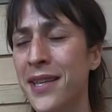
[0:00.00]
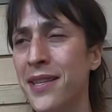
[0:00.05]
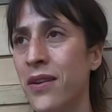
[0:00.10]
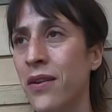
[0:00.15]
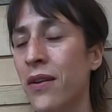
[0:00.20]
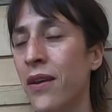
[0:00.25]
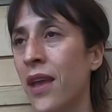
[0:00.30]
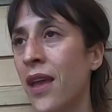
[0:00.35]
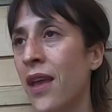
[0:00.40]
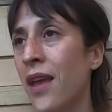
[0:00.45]

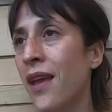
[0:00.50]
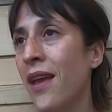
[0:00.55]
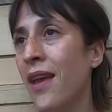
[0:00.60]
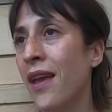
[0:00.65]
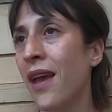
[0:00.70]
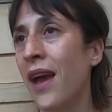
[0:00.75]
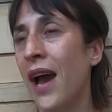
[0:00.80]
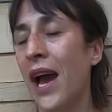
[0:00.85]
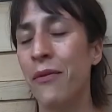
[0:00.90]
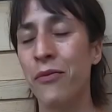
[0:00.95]
So
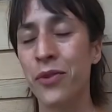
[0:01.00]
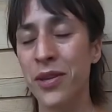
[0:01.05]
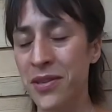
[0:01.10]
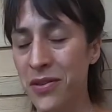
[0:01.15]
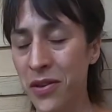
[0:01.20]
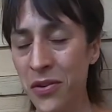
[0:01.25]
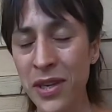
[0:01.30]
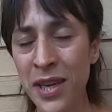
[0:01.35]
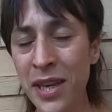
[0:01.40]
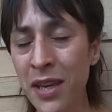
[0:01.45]
I was
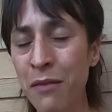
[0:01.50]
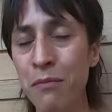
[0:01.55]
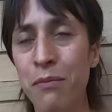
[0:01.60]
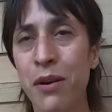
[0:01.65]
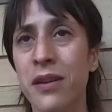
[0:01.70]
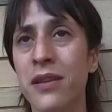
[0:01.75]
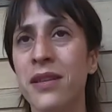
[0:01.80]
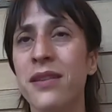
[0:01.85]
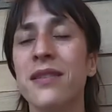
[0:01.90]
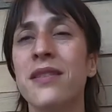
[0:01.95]
talking
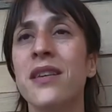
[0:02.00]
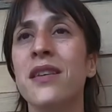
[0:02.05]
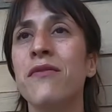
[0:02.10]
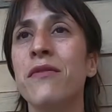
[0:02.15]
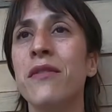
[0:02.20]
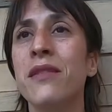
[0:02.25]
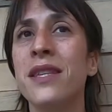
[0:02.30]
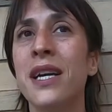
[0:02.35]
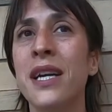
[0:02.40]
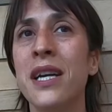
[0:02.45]
about this
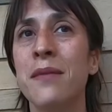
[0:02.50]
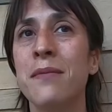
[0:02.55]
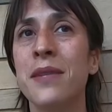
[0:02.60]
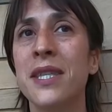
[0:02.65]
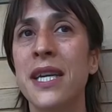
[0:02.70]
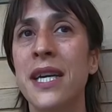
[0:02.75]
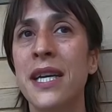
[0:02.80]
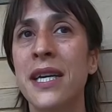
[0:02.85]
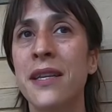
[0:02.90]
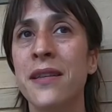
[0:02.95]
several
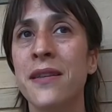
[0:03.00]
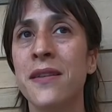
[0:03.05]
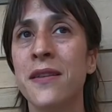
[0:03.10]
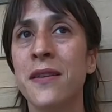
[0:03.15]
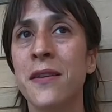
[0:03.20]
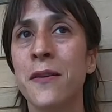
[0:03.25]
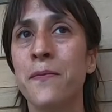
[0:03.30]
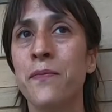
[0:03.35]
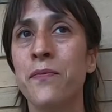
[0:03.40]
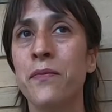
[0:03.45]
times.
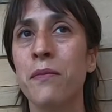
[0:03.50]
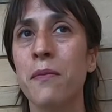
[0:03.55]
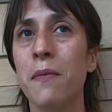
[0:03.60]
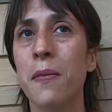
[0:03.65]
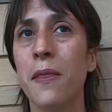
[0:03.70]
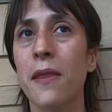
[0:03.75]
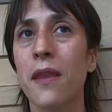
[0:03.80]
And